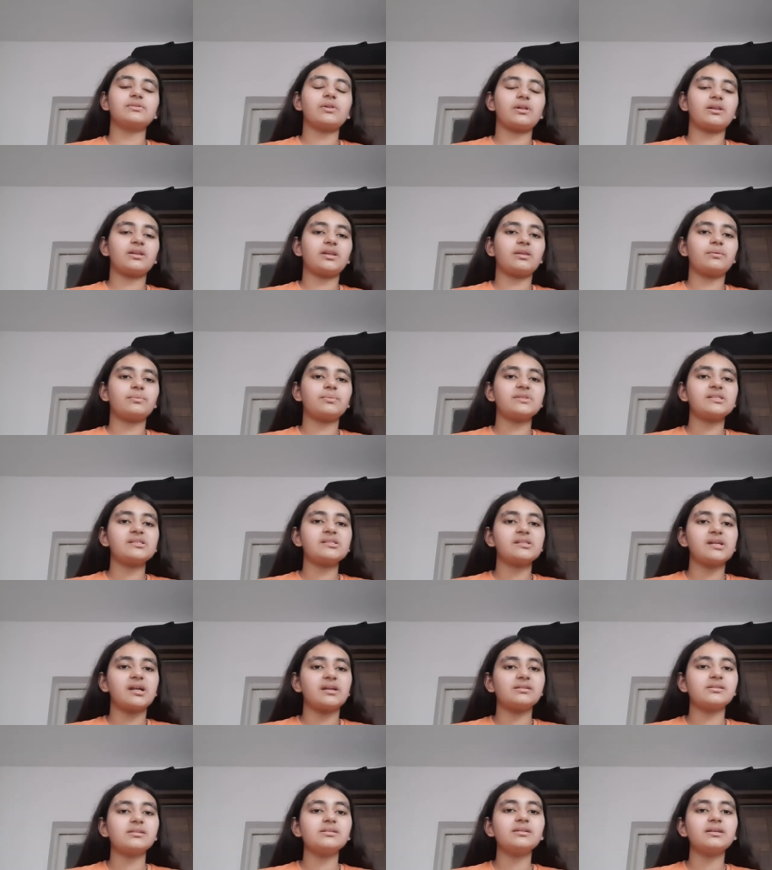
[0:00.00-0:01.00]
already been
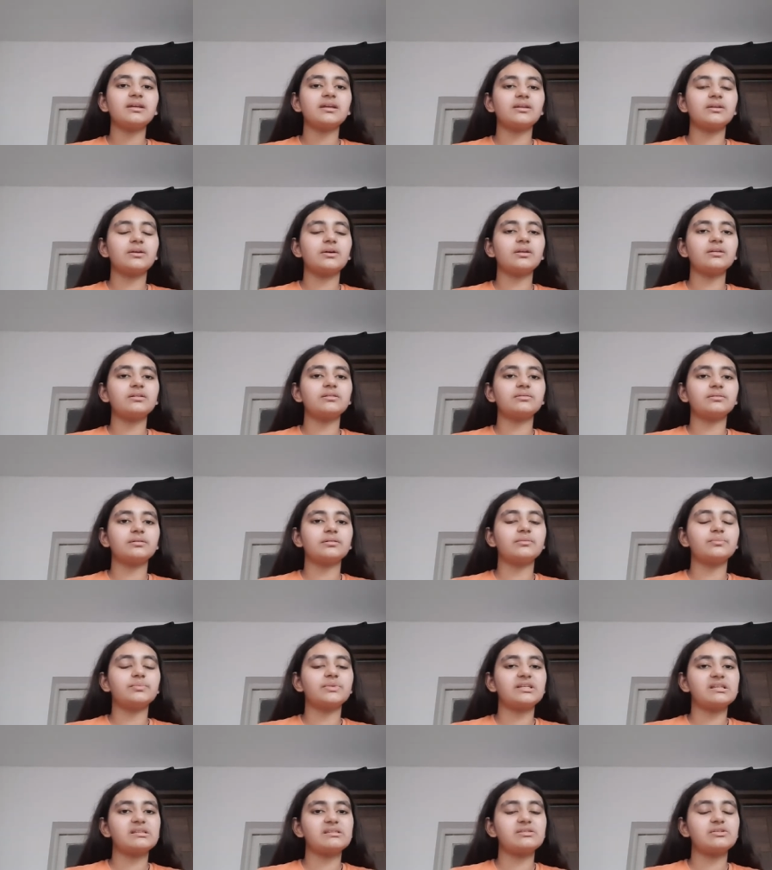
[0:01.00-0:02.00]
started cannot uh,
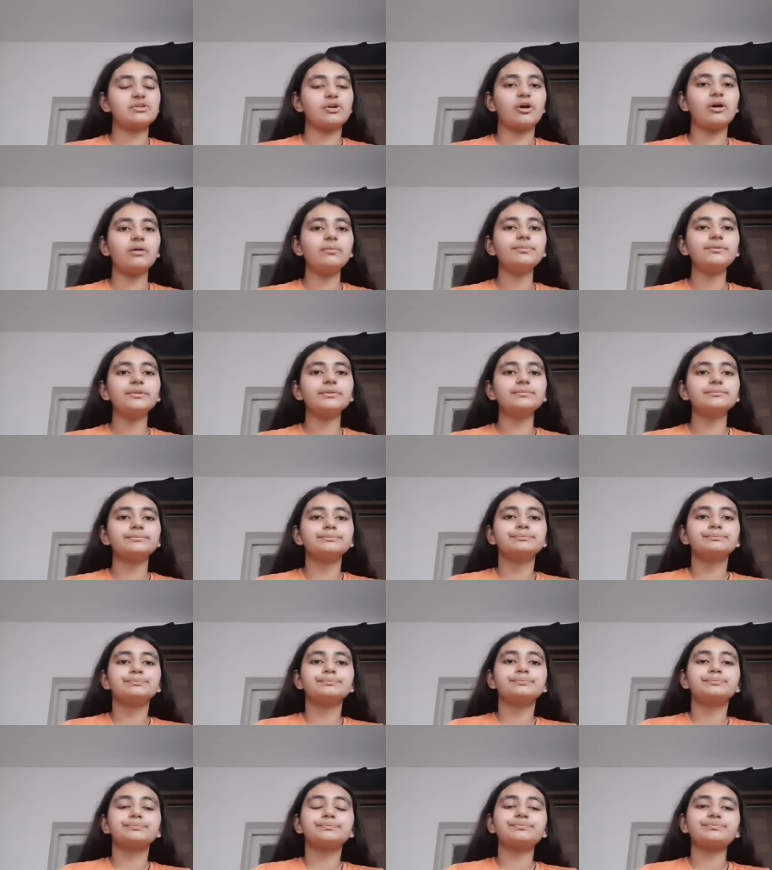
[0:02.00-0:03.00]
be stopped
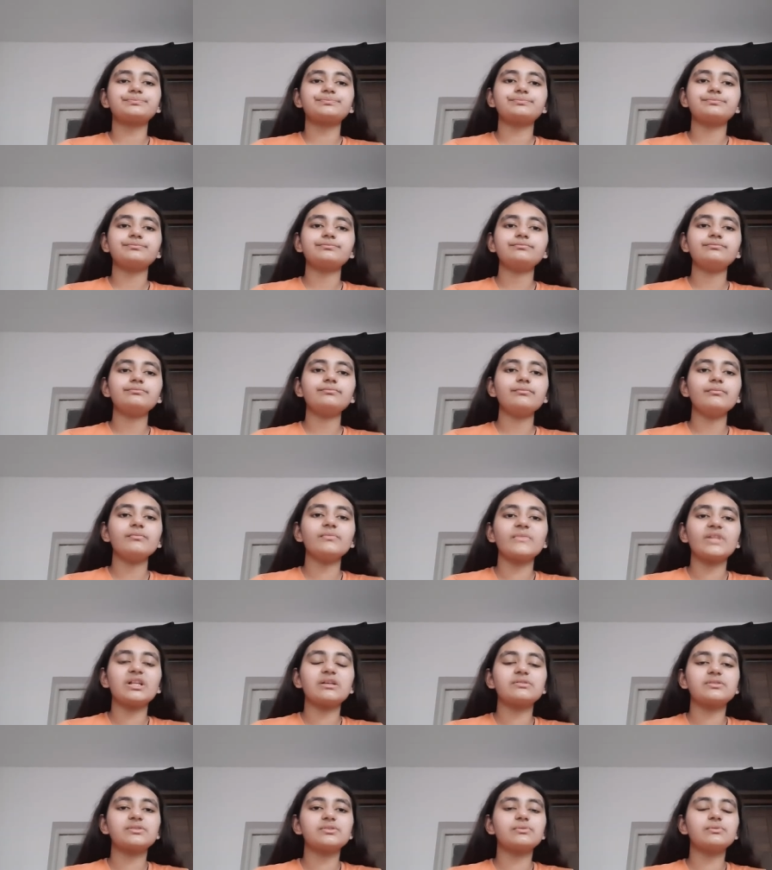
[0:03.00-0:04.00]

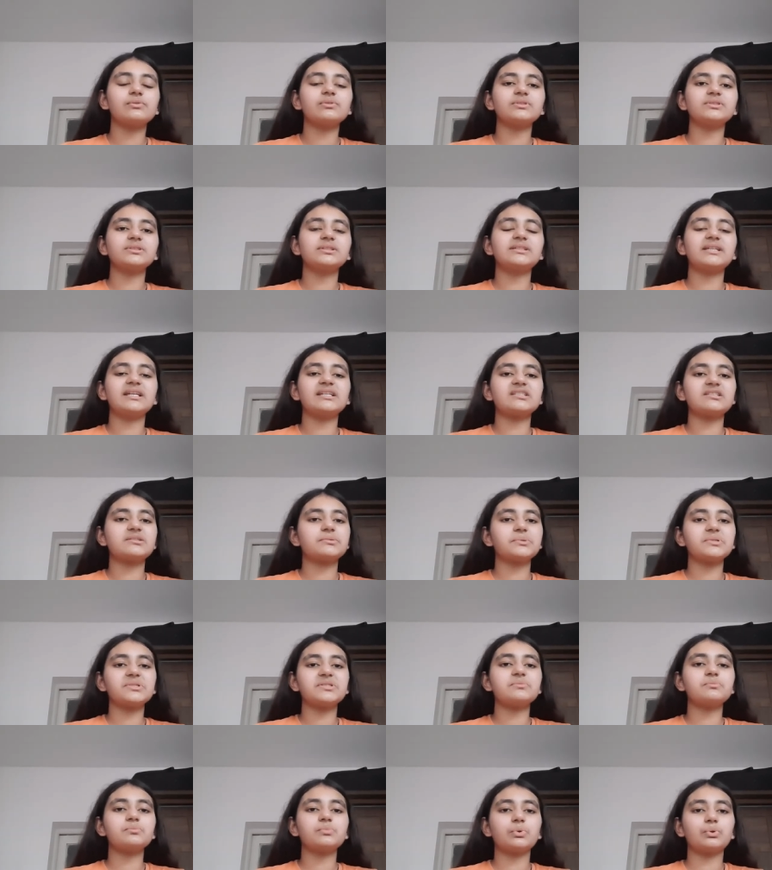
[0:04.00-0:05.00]
so uh, the test
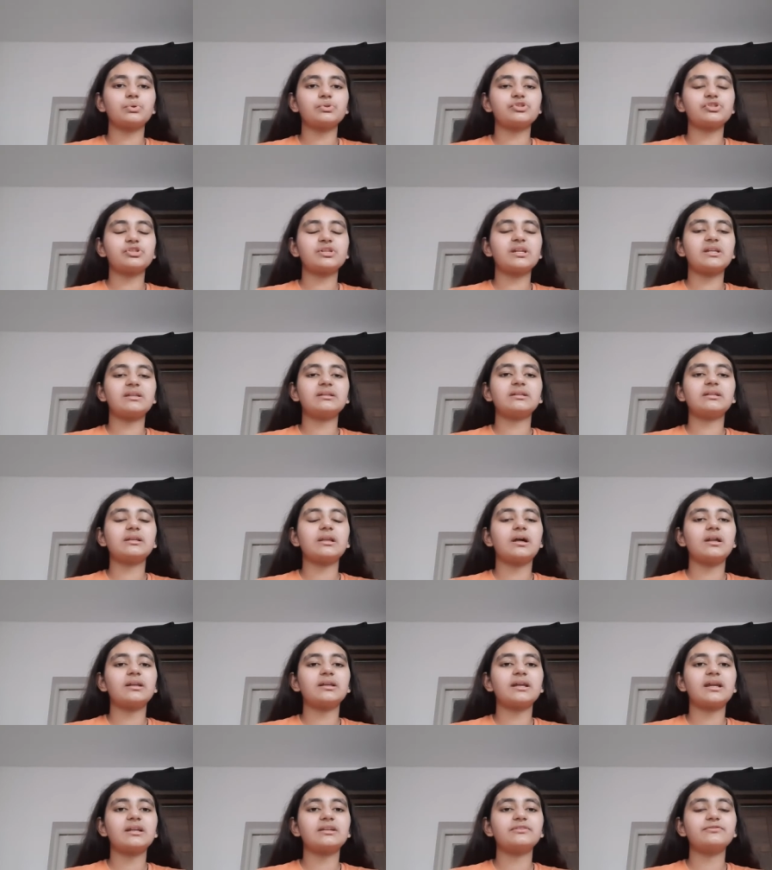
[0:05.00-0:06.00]
was in motion and
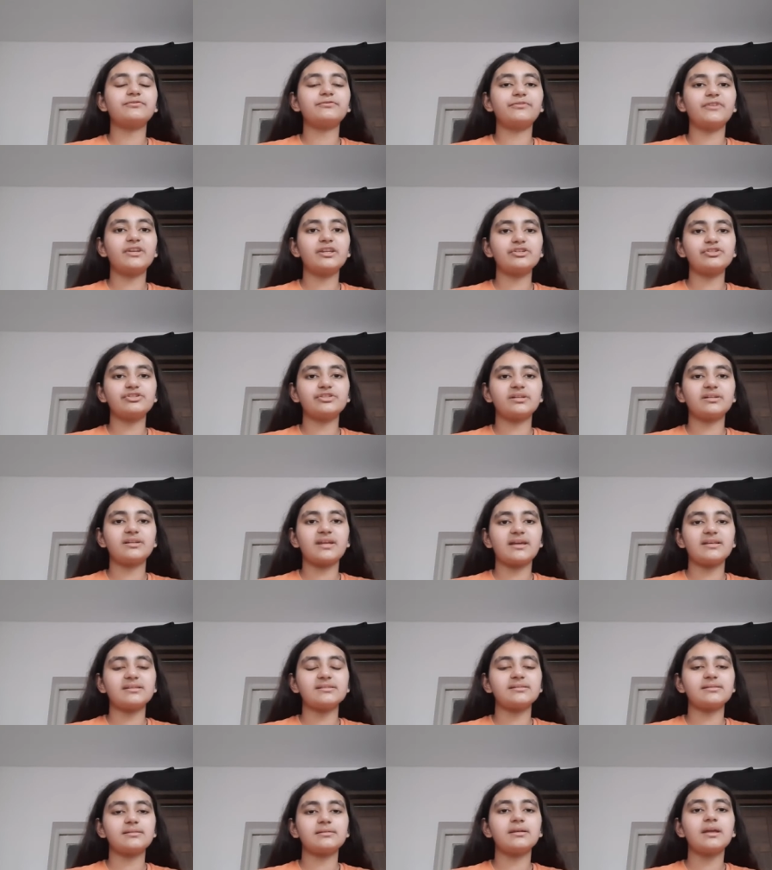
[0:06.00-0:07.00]
Clarke had to finish the
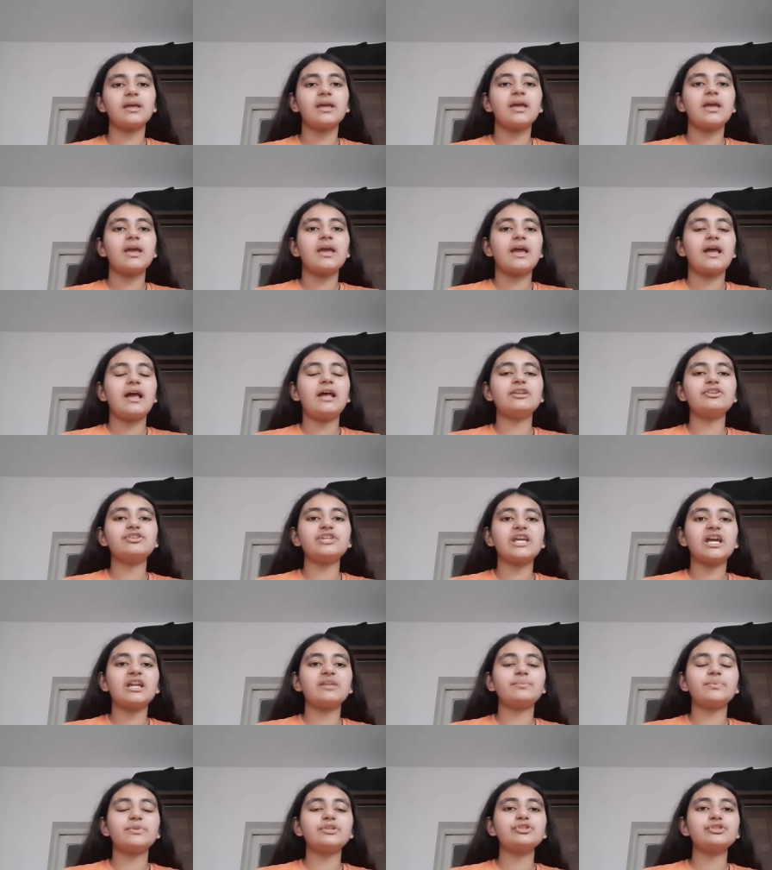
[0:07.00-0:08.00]
test. And she
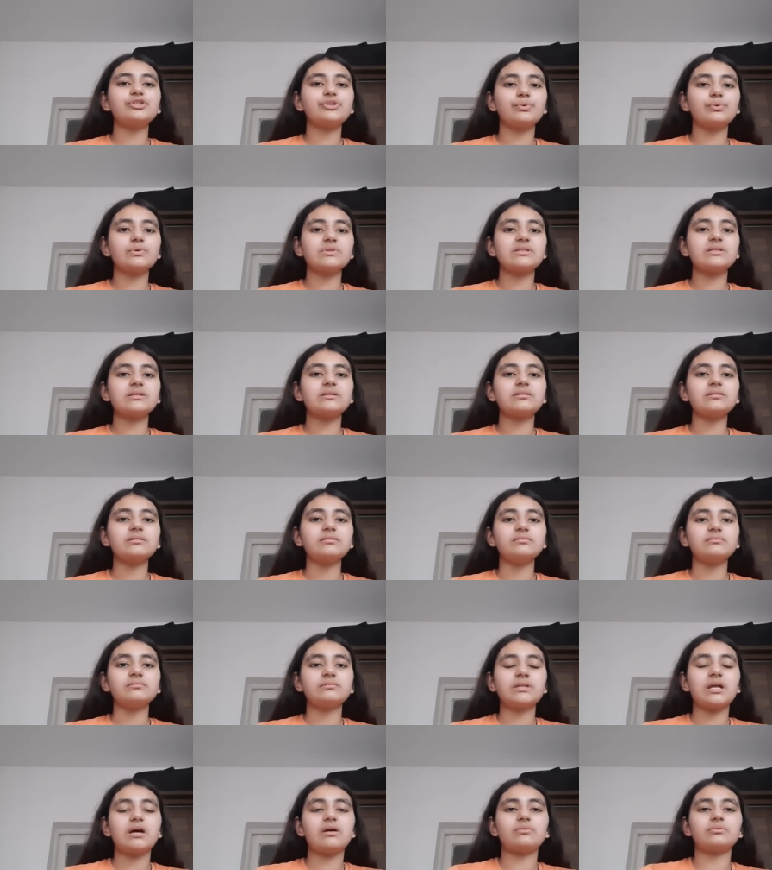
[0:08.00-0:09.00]
had been chosen
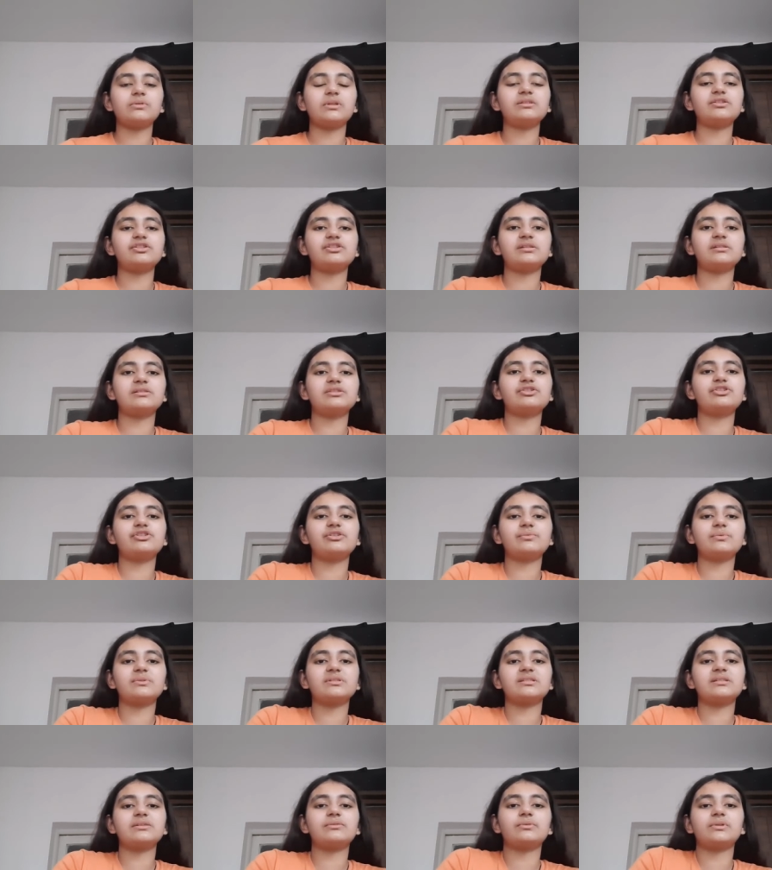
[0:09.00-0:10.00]
now that since she
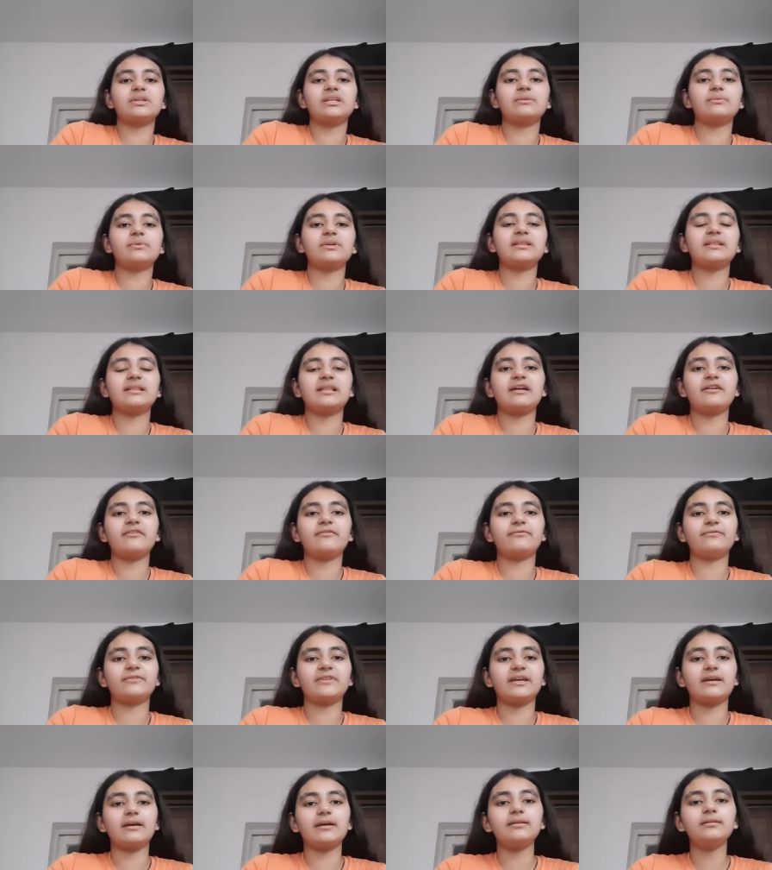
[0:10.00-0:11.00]
was the only one left
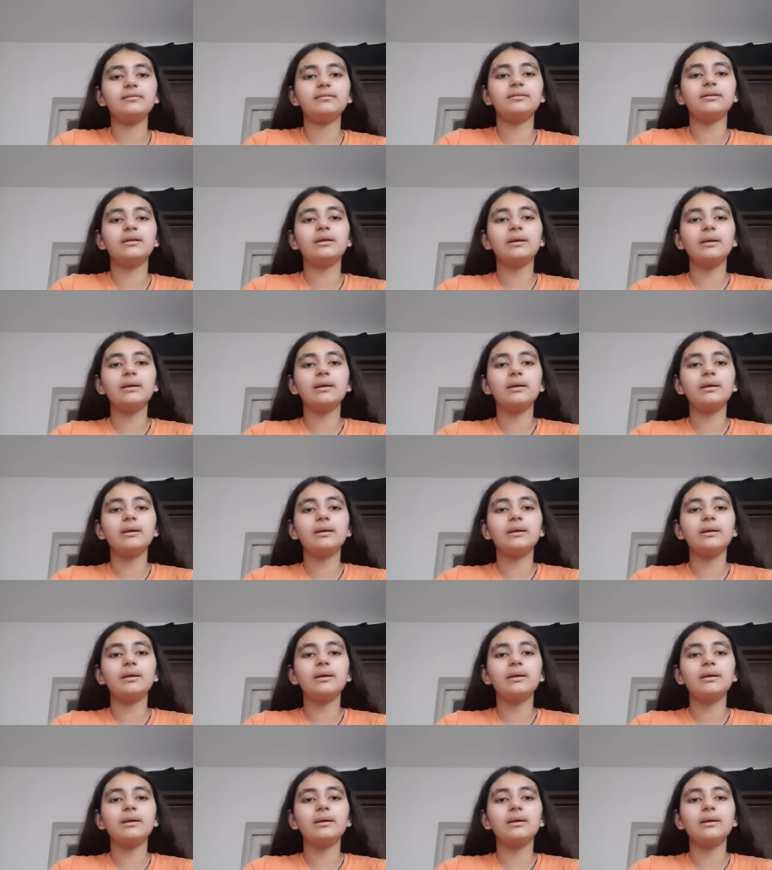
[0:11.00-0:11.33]
there.